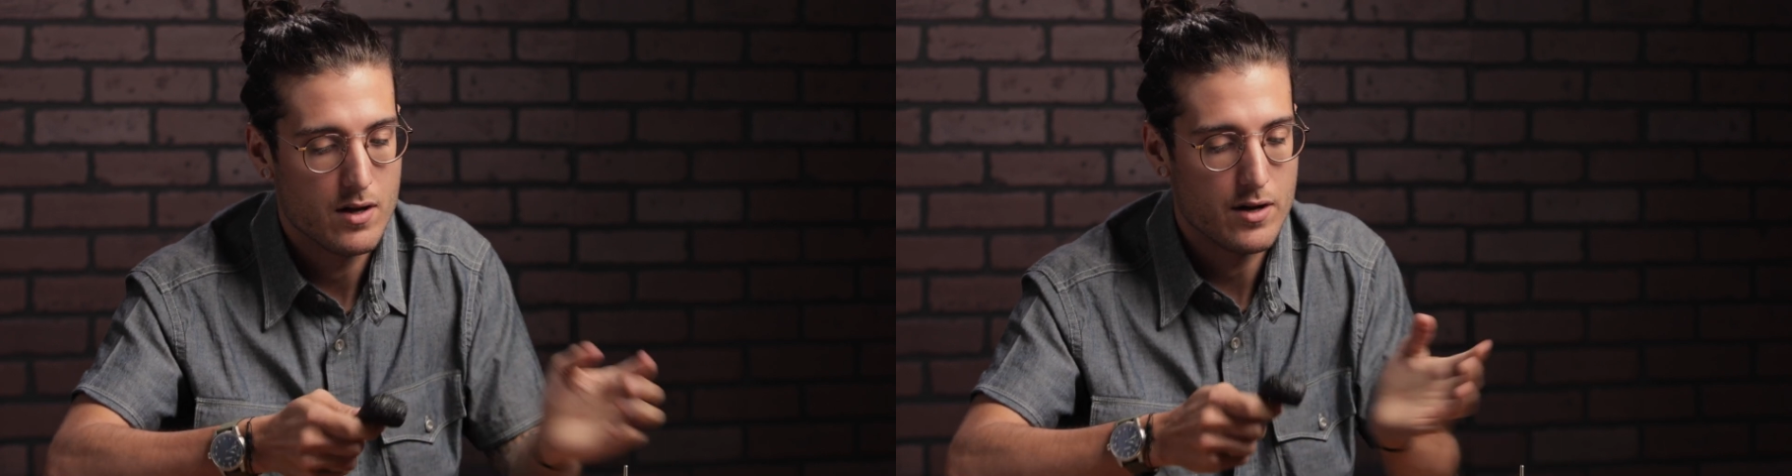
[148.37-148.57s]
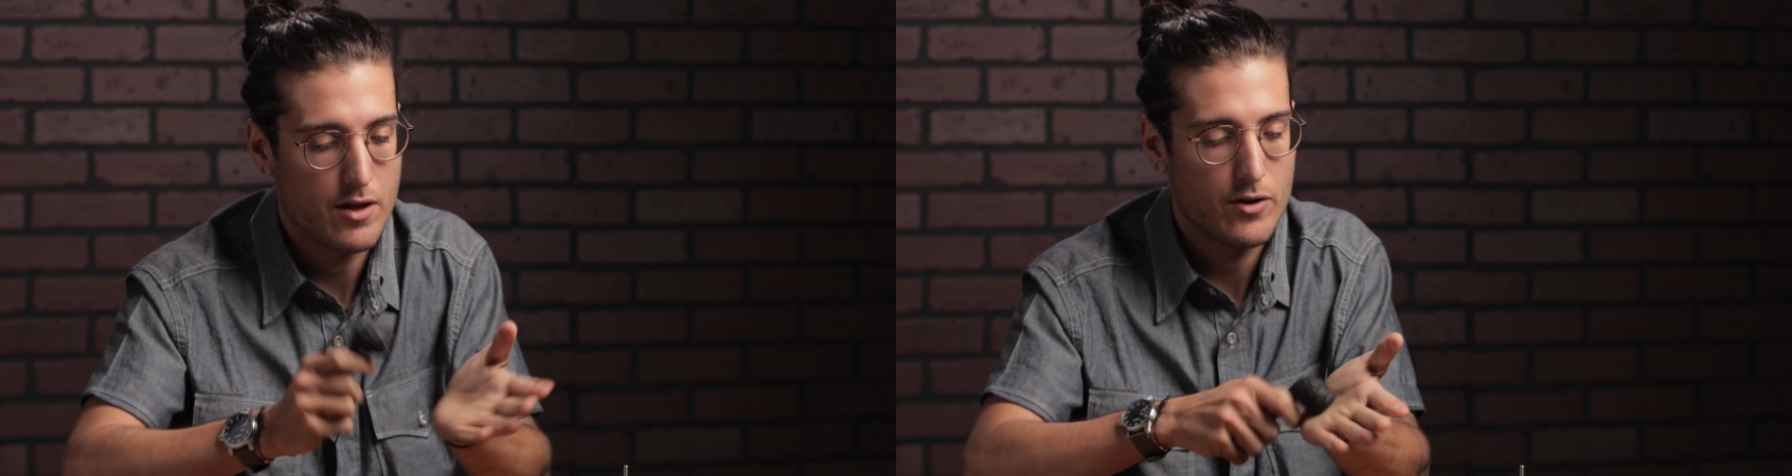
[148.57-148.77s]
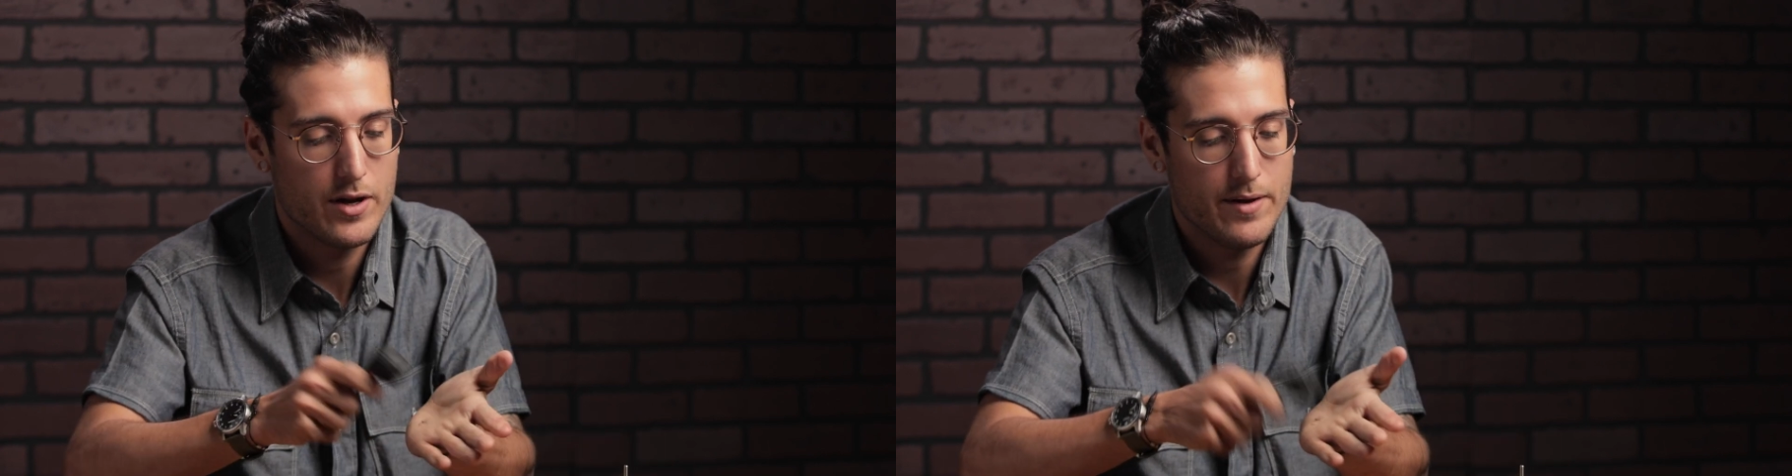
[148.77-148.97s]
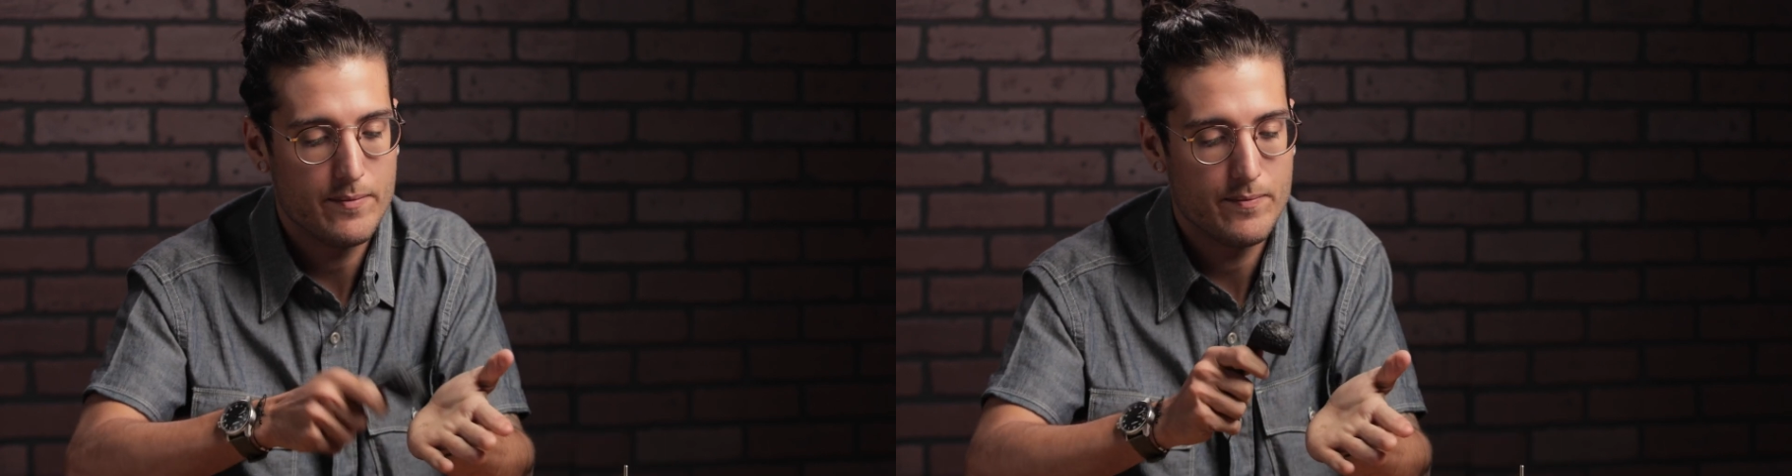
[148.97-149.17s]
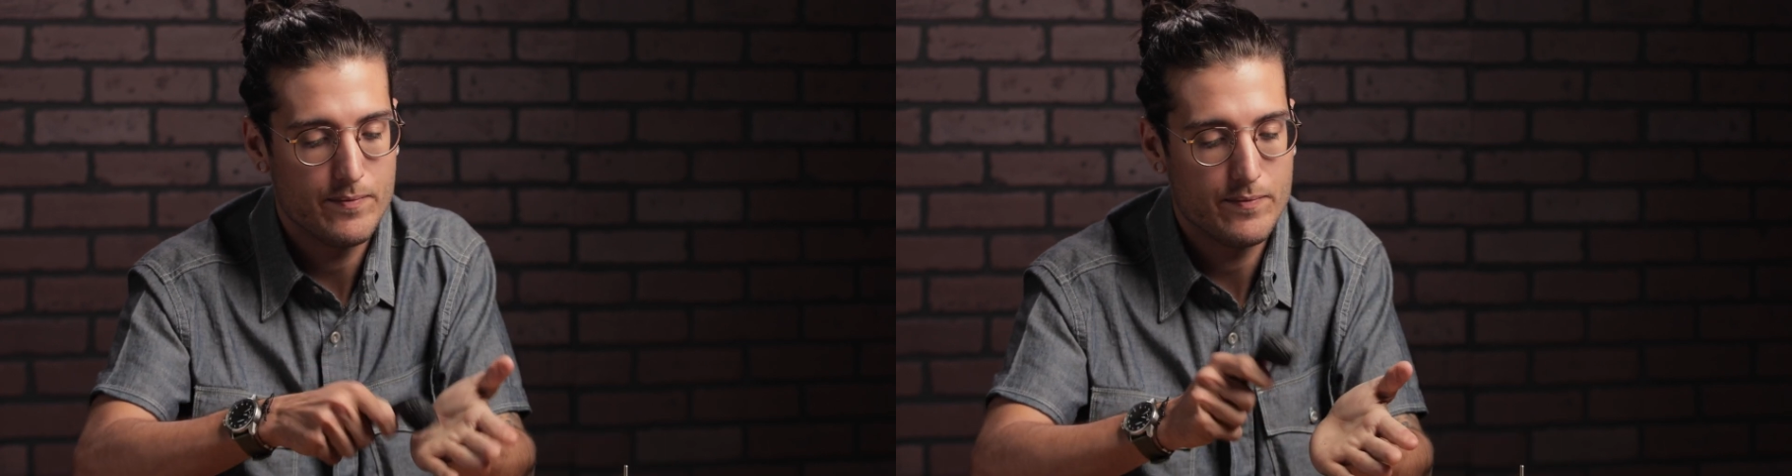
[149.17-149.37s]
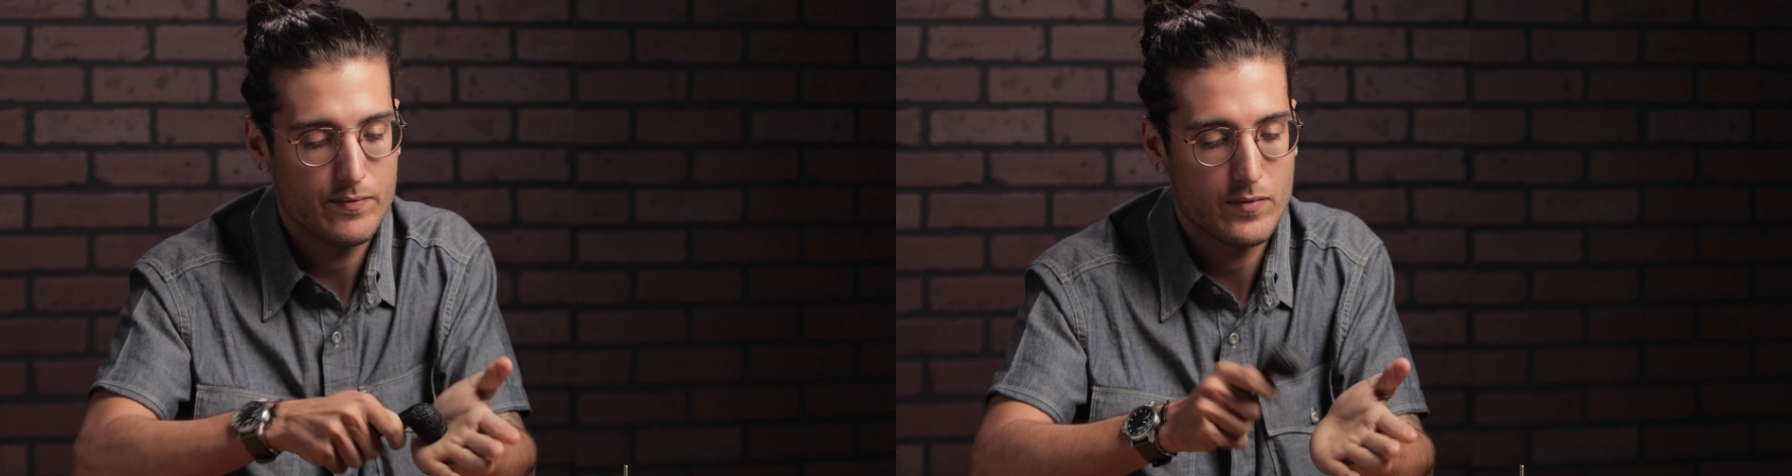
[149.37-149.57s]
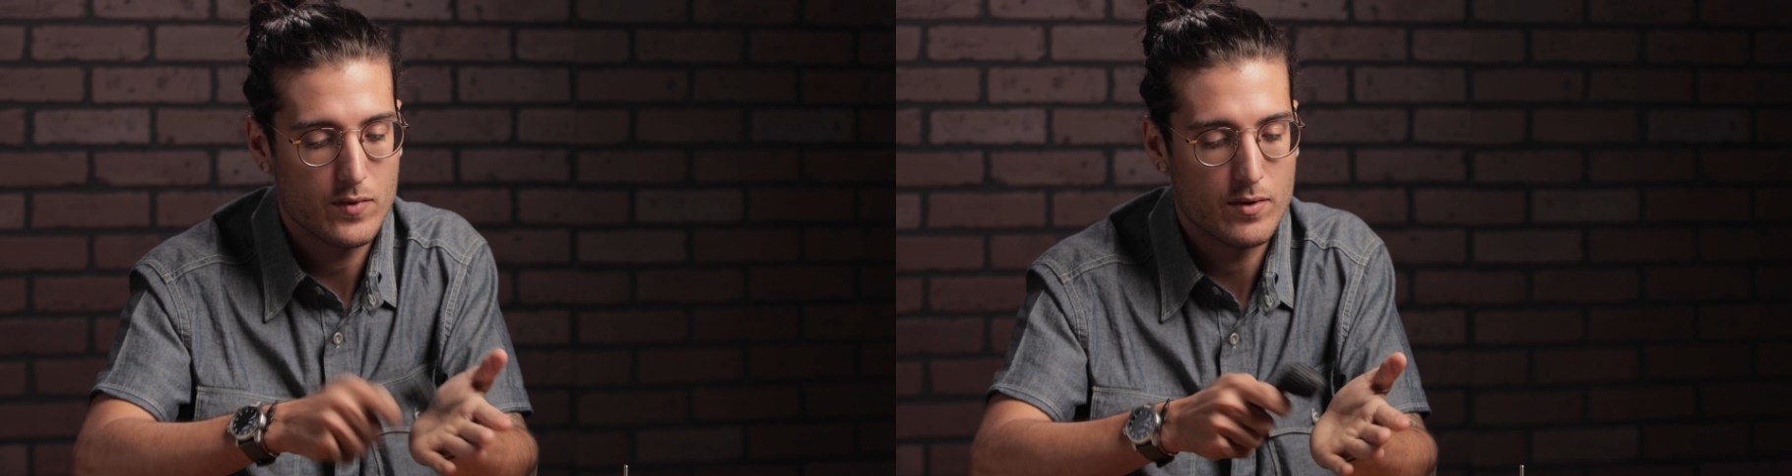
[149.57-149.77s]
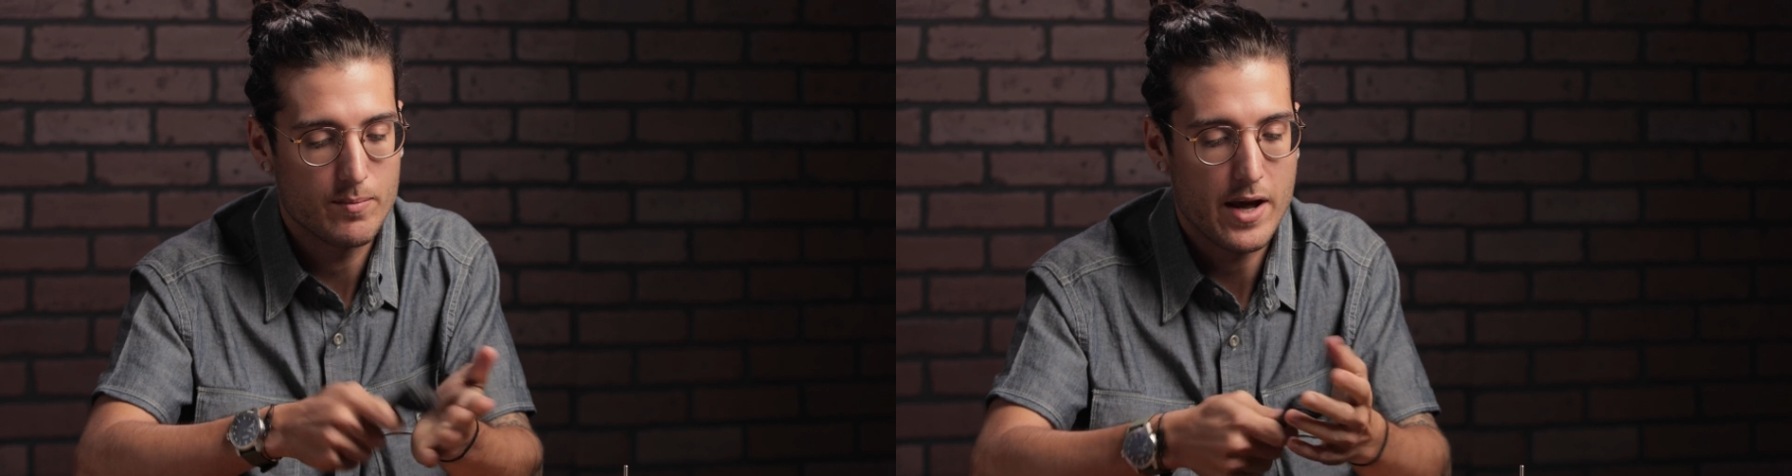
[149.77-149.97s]
another hit
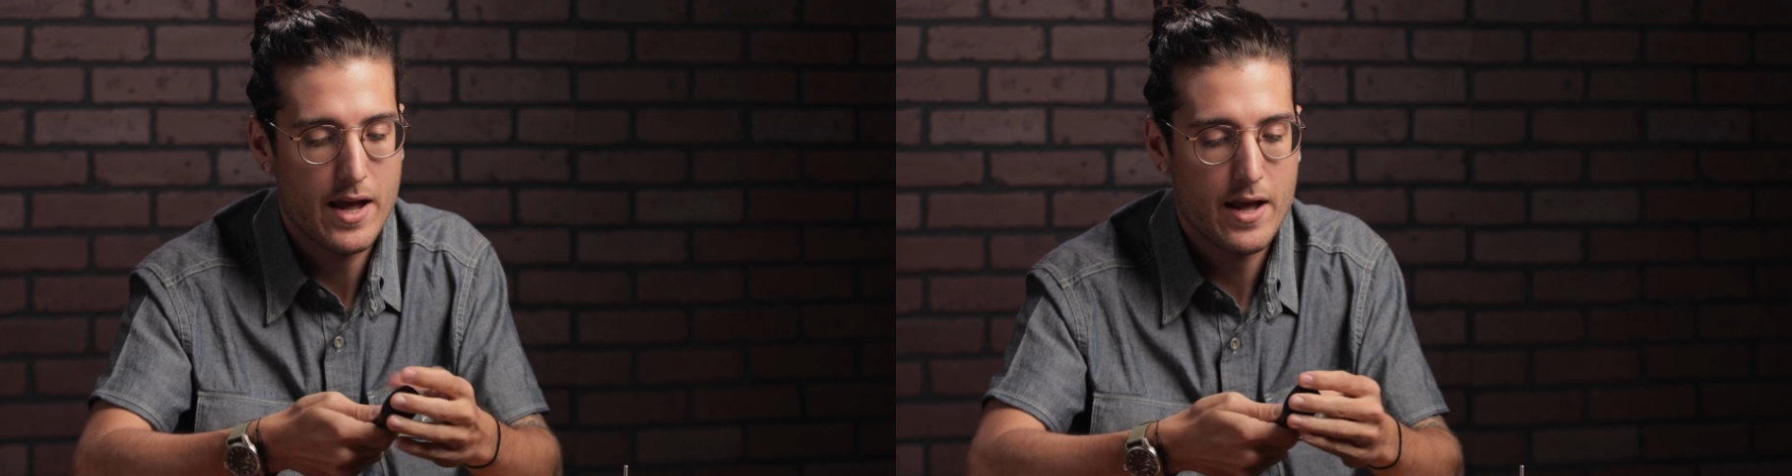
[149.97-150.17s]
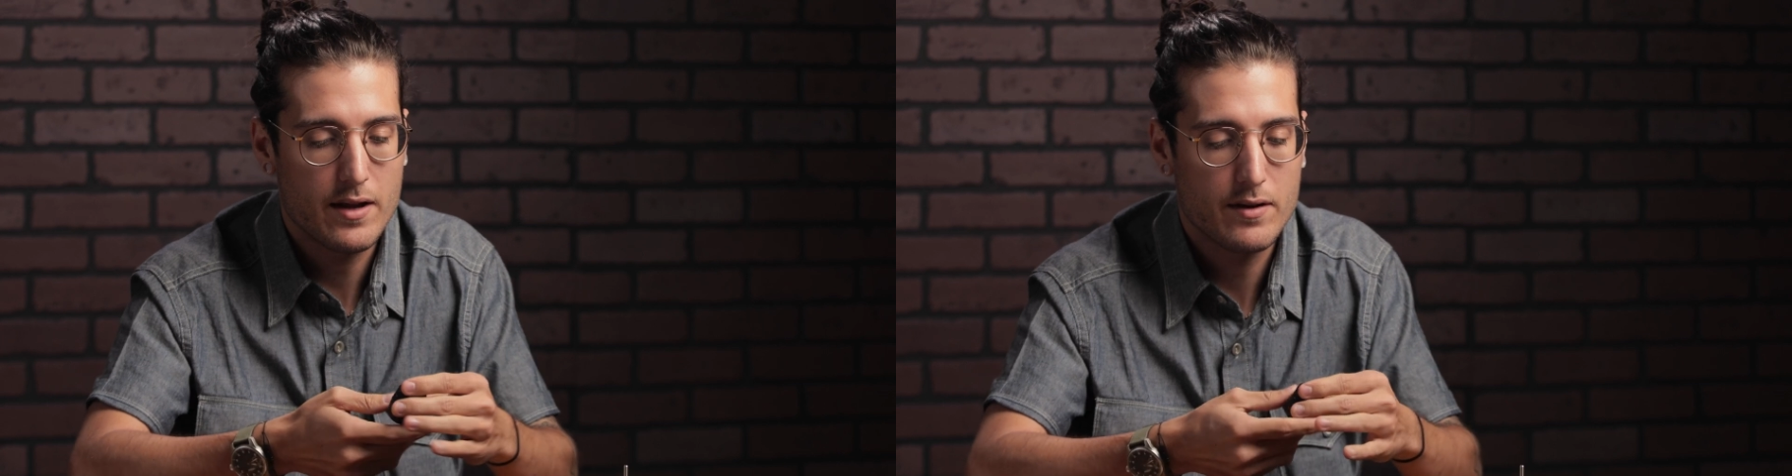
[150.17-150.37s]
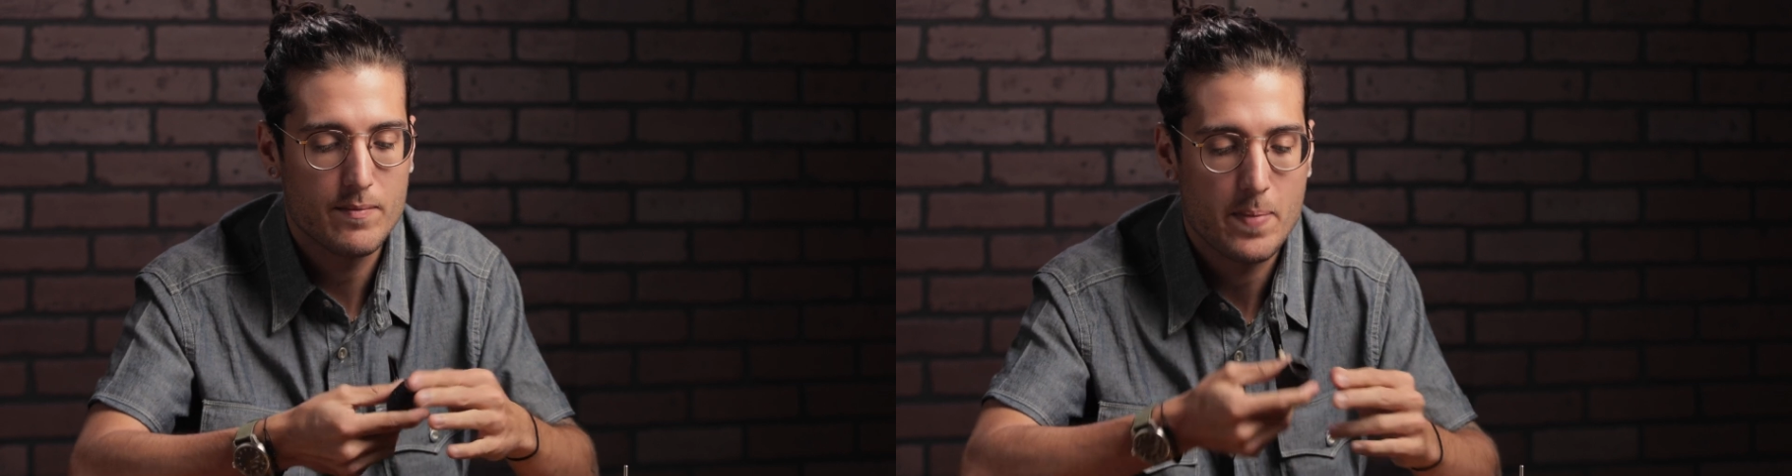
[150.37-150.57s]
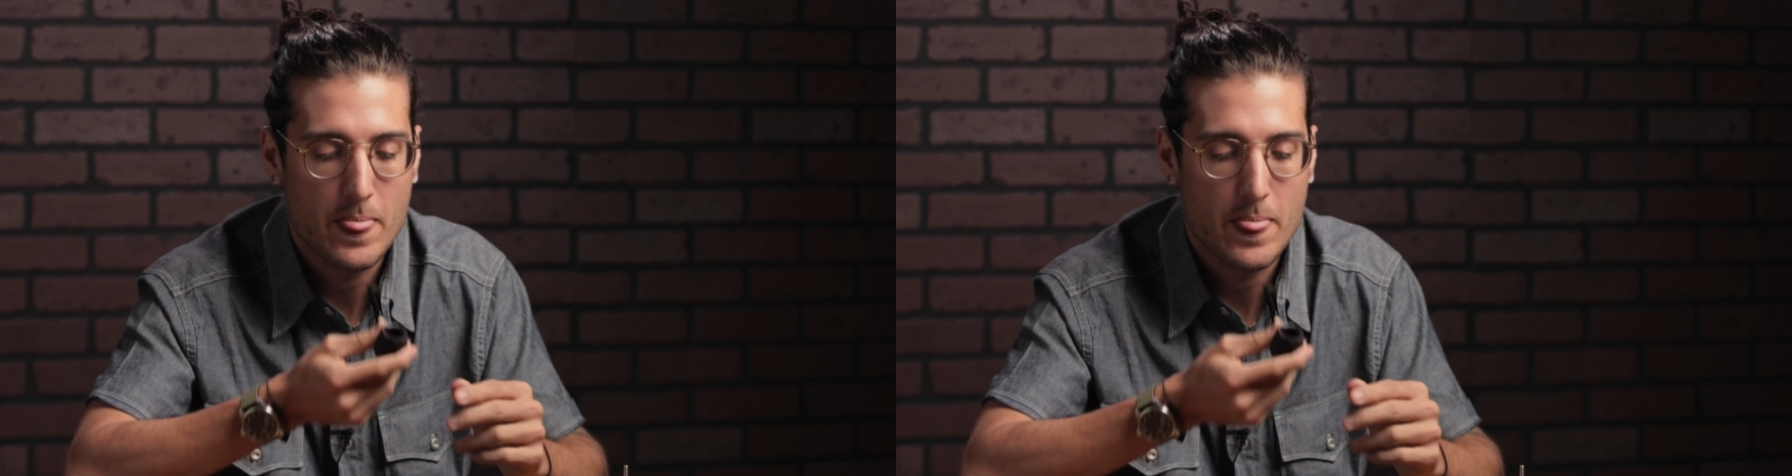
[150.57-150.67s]
in my hand,